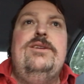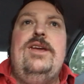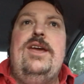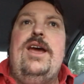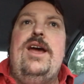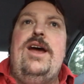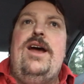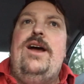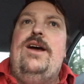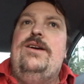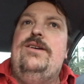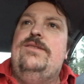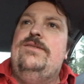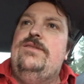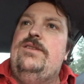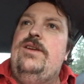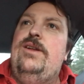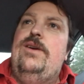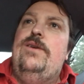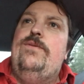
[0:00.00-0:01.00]
Yeah,
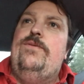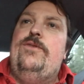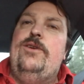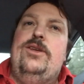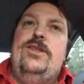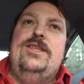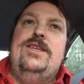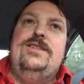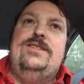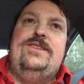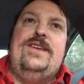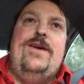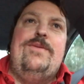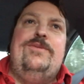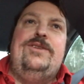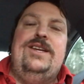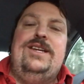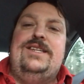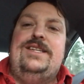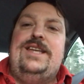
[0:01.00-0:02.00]
you know, filled the
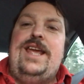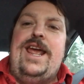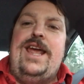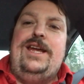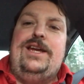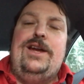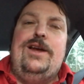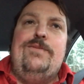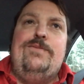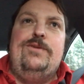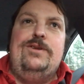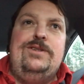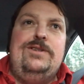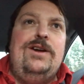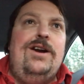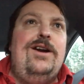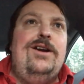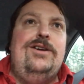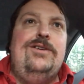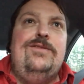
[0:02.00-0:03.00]
septic tank up with
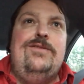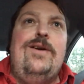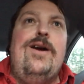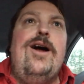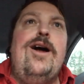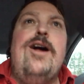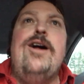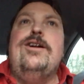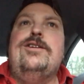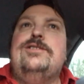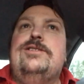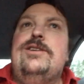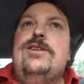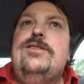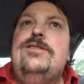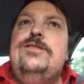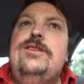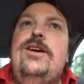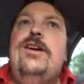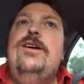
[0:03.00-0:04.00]
dirt and rocks,
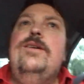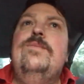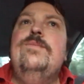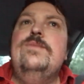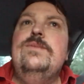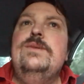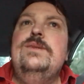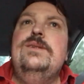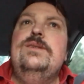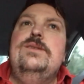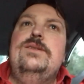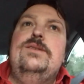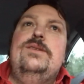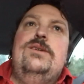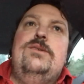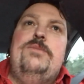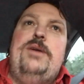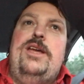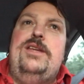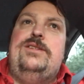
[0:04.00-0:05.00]
and uh,
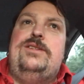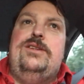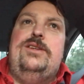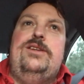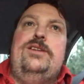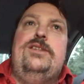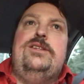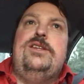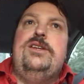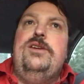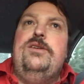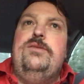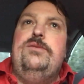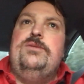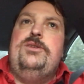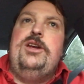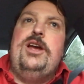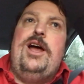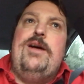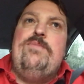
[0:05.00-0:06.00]
basically, you
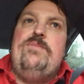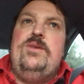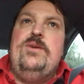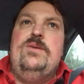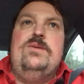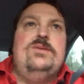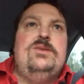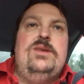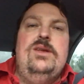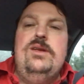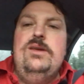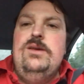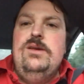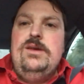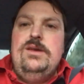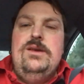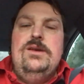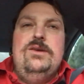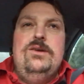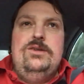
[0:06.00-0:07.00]
know, chopped those
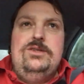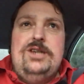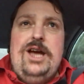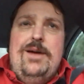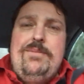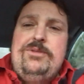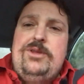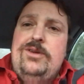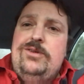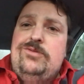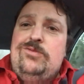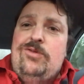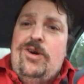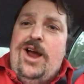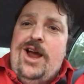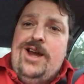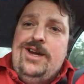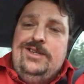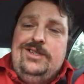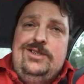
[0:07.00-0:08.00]
chopped those
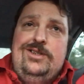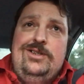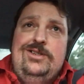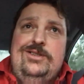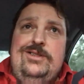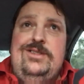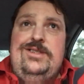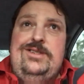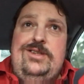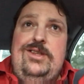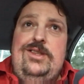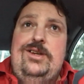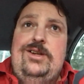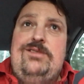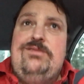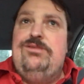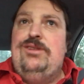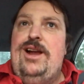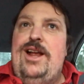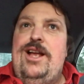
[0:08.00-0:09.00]
risers to the
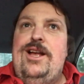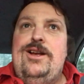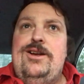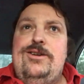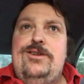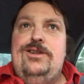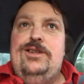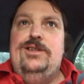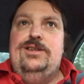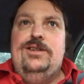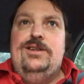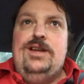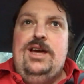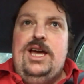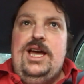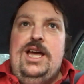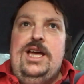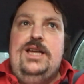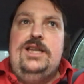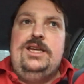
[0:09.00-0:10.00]
ground, and
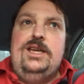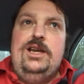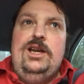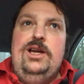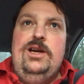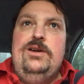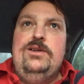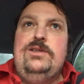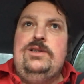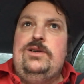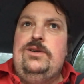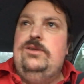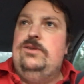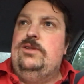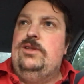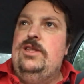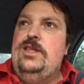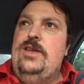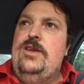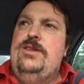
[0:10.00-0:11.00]
uh, you know,
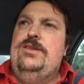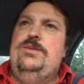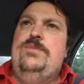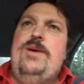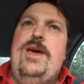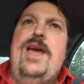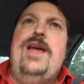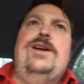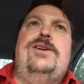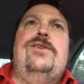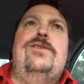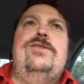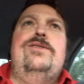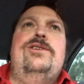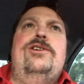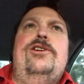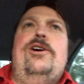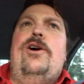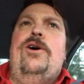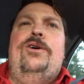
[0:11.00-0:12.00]
screwed the lids back
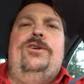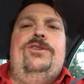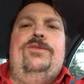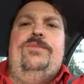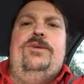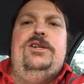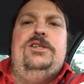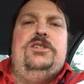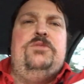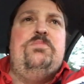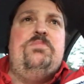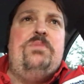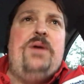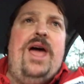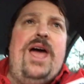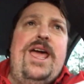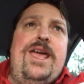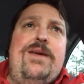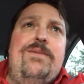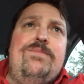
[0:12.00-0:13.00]
on, hauled a bunch of
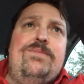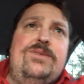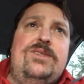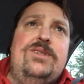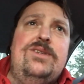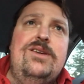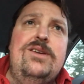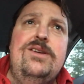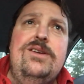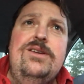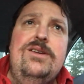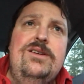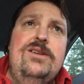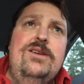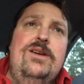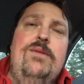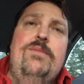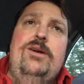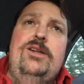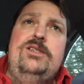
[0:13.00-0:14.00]
pipes, a
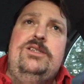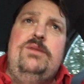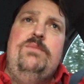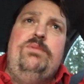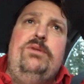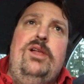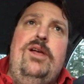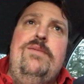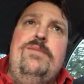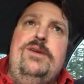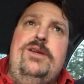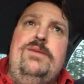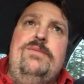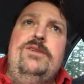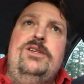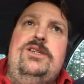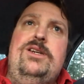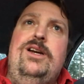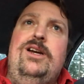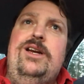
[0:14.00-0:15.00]
bunch of plumbing
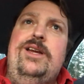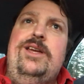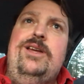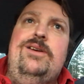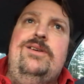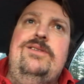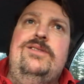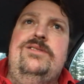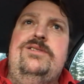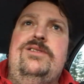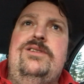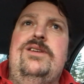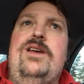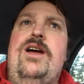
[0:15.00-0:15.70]
materials.